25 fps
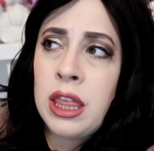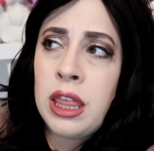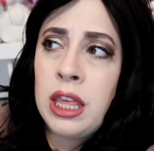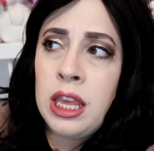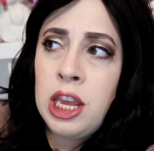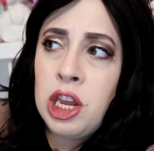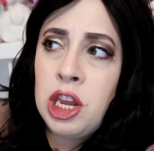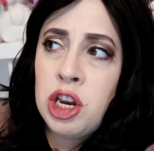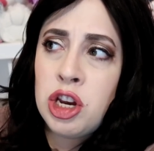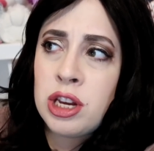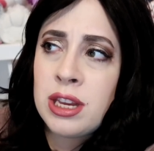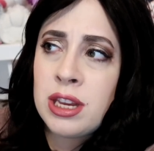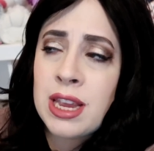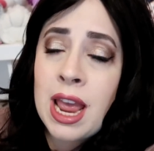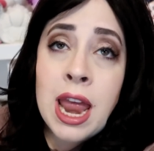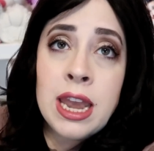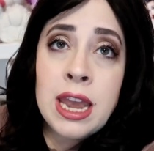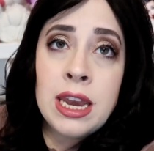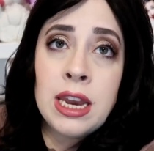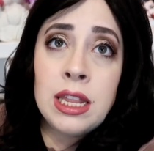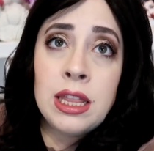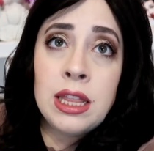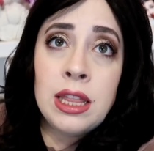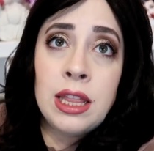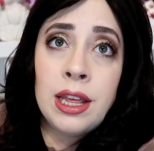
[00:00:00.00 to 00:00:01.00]
think he just
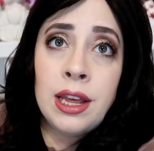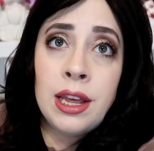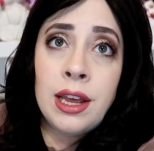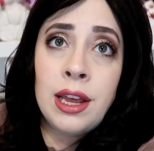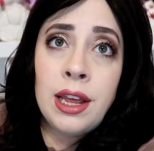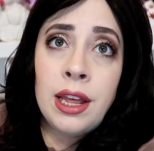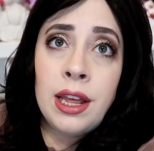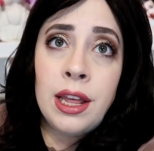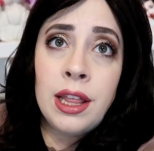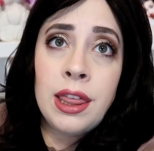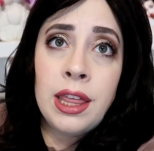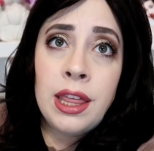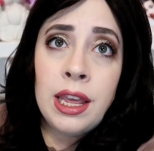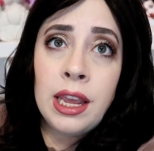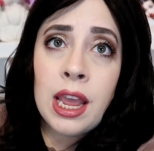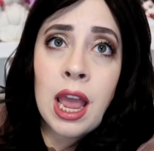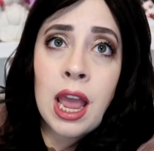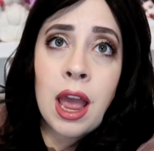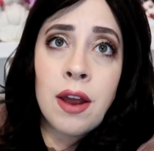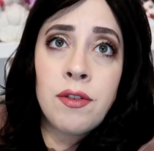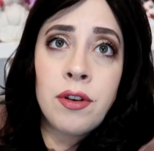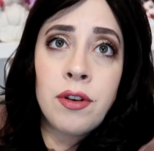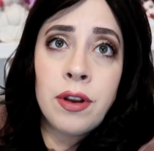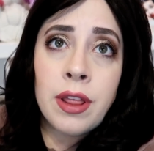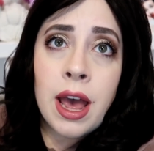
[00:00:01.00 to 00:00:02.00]
ended the thing
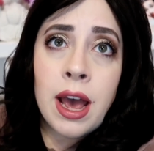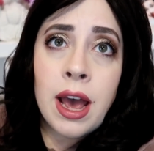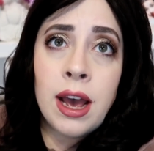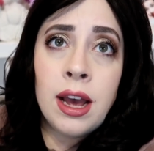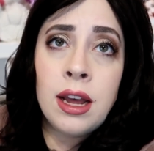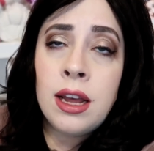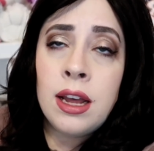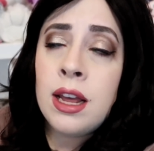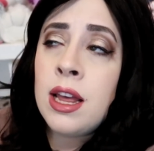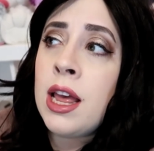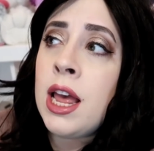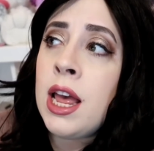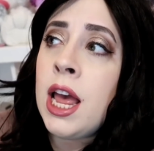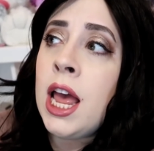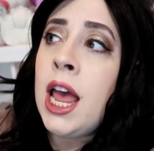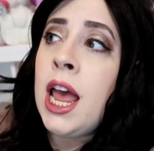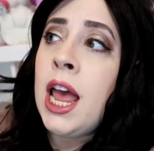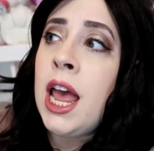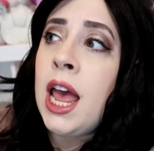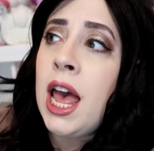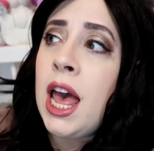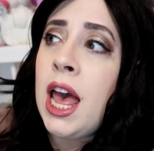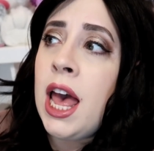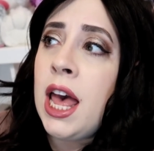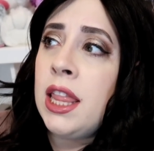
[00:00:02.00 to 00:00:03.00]
after that.
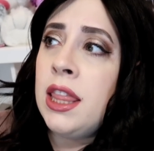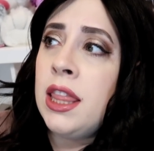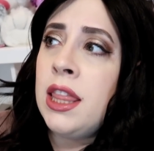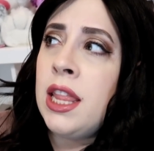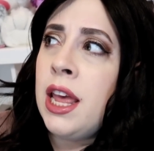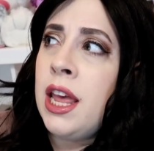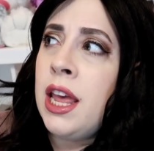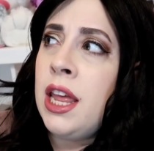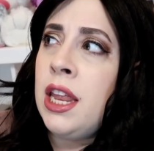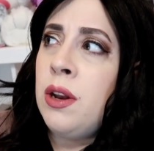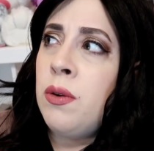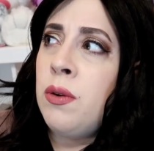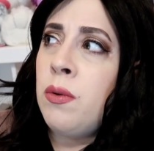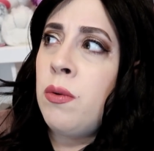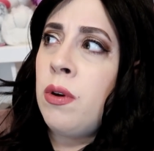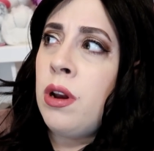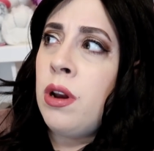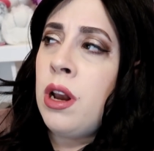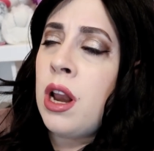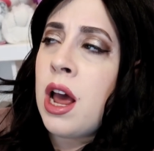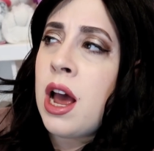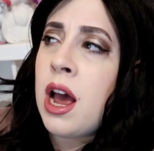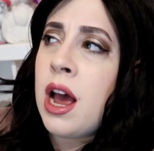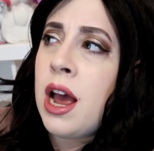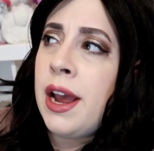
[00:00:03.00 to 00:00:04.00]
And then
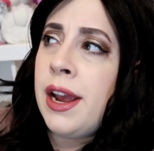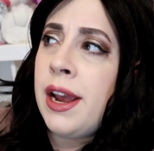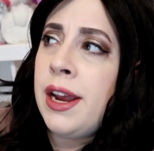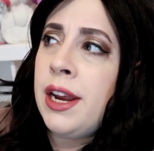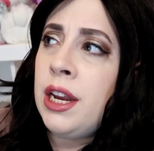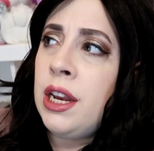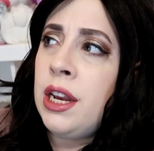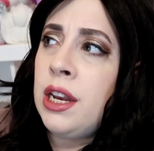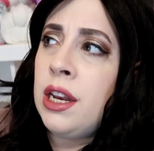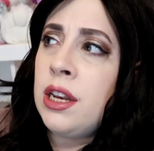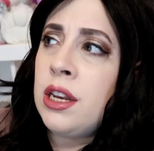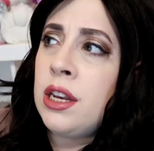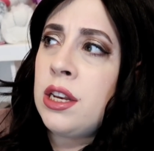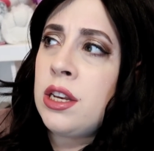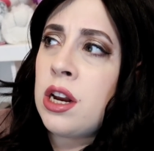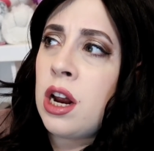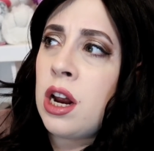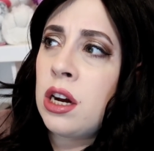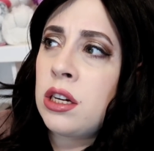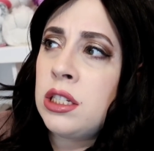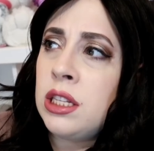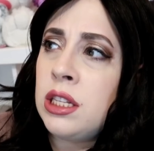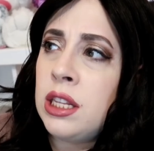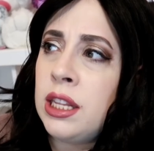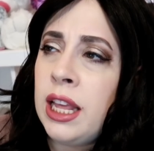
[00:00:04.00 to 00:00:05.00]
when I
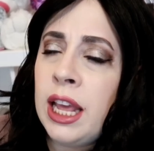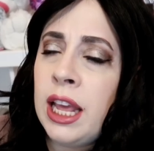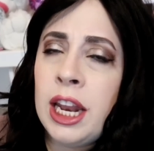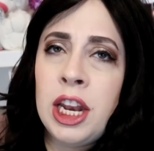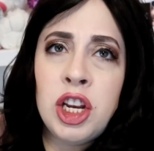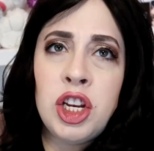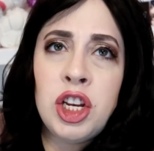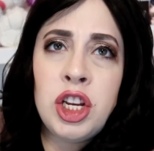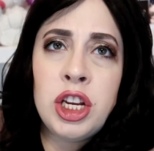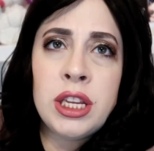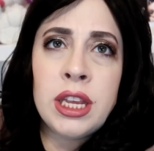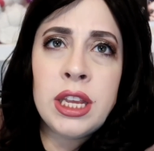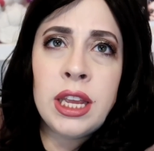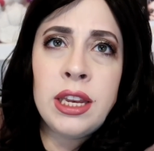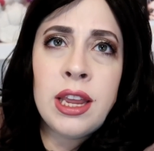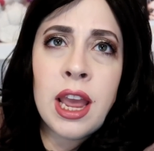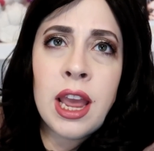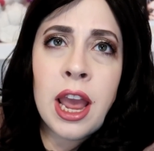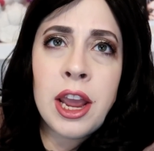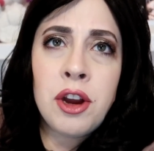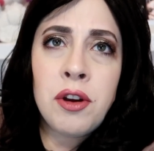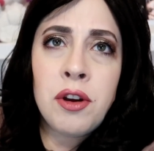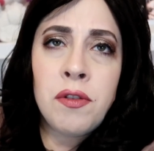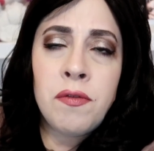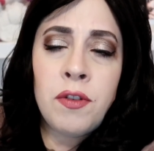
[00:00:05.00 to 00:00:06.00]
talked to the lady, she said,
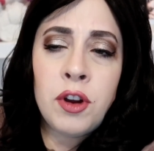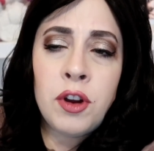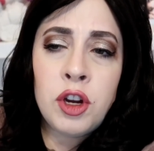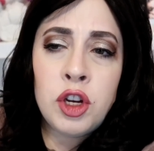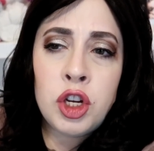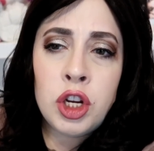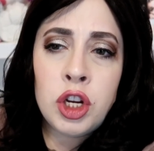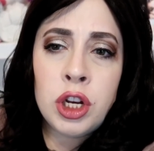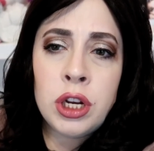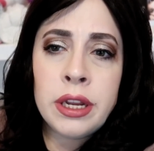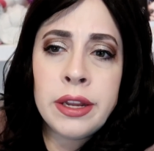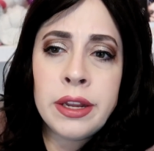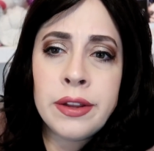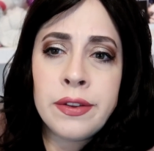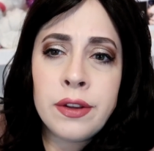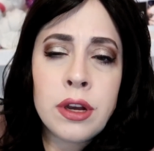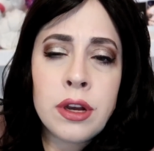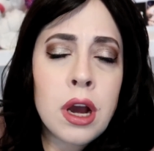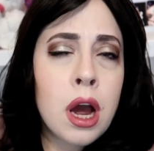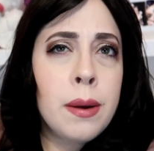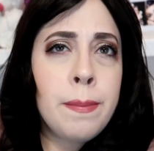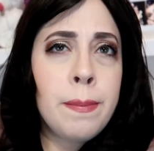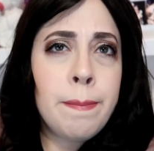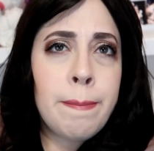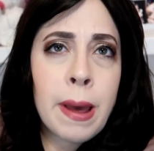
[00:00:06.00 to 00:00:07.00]
yeah, your vision has
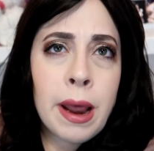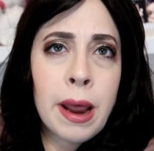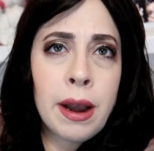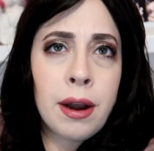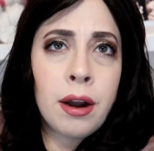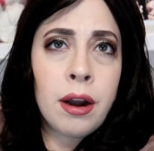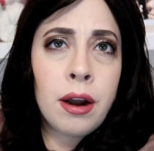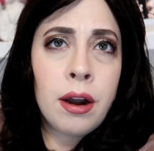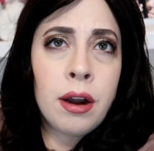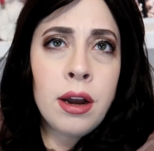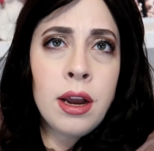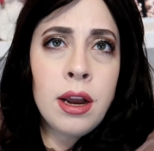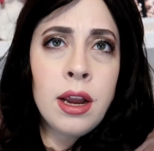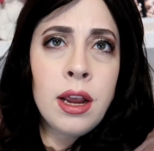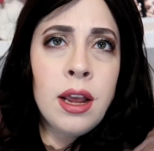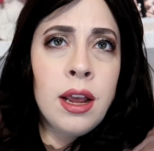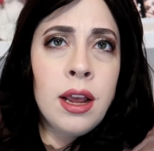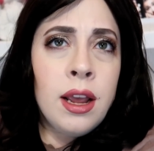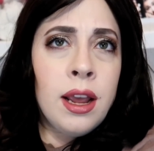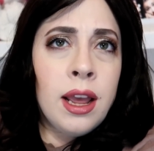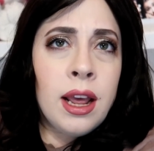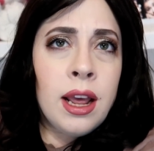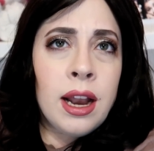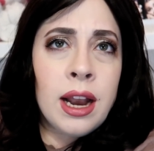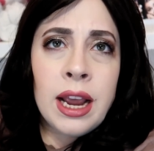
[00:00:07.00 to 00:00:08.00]
gotten better.
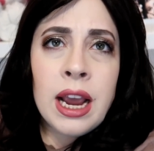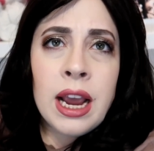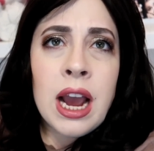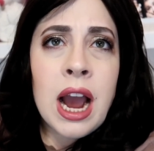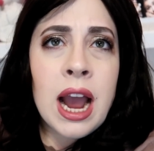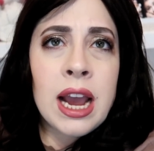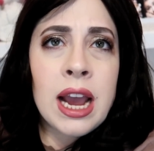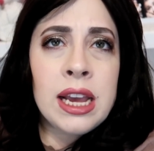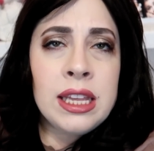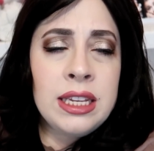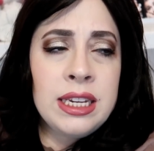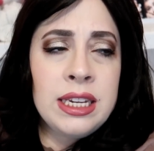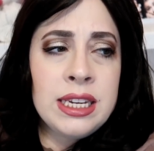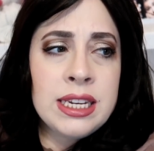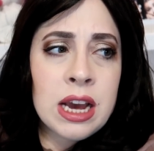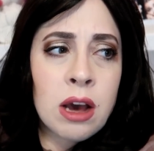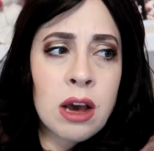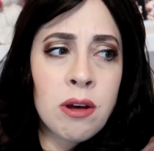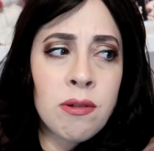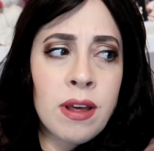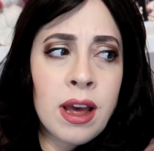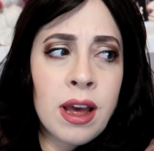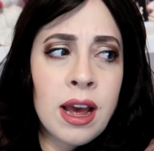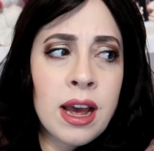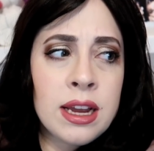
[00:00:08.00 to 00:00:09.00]
And I highly
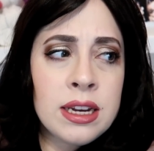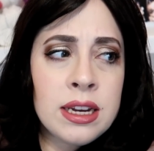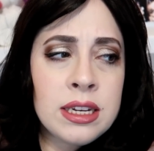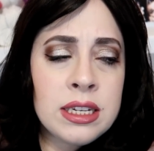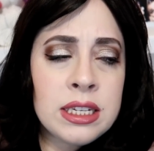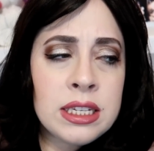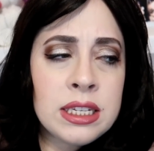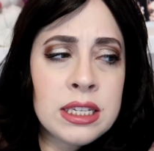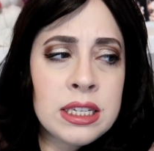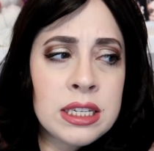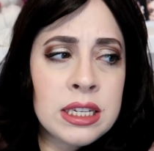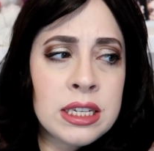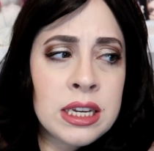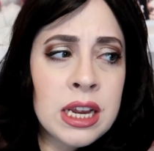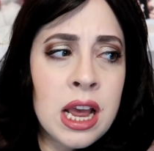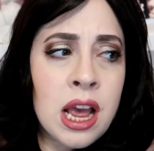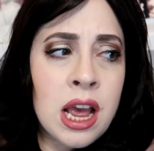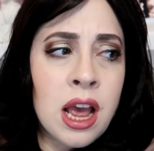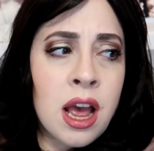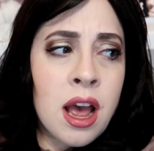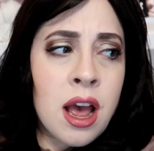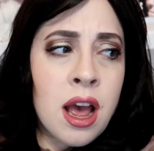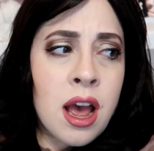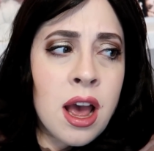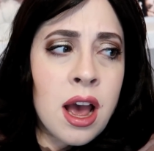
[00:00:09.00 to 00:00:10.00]
doubt that,
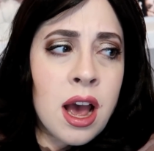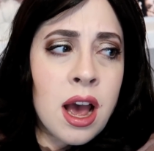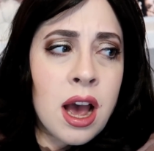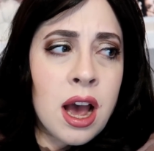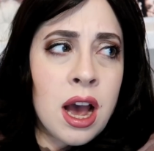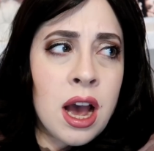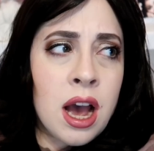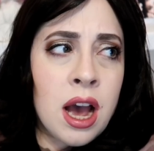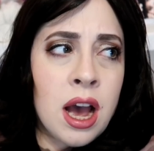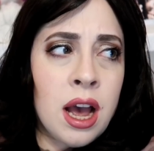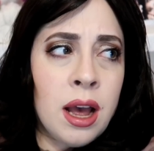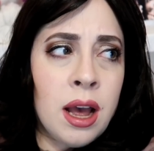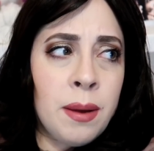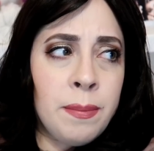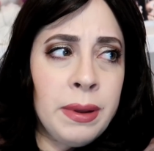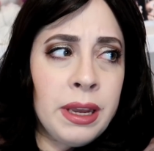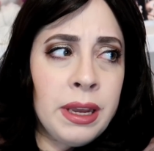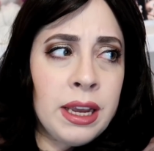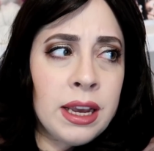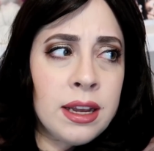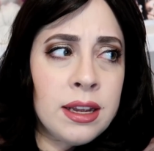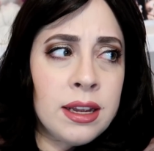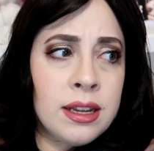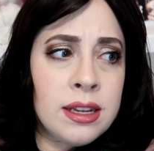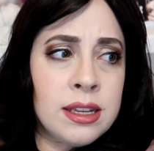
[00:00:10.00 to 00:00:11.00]

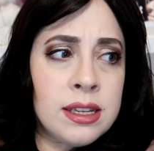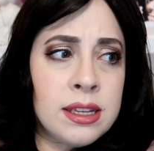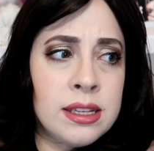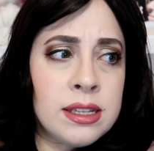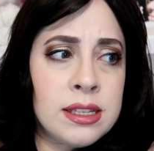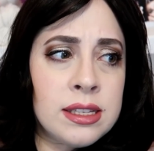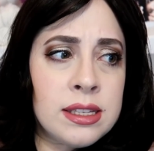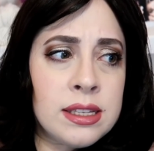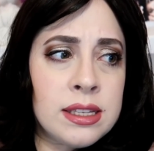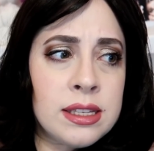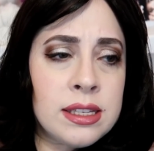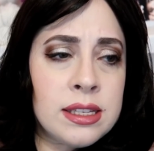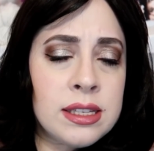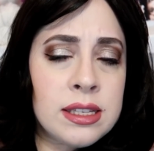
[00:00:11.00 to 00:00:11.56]
because,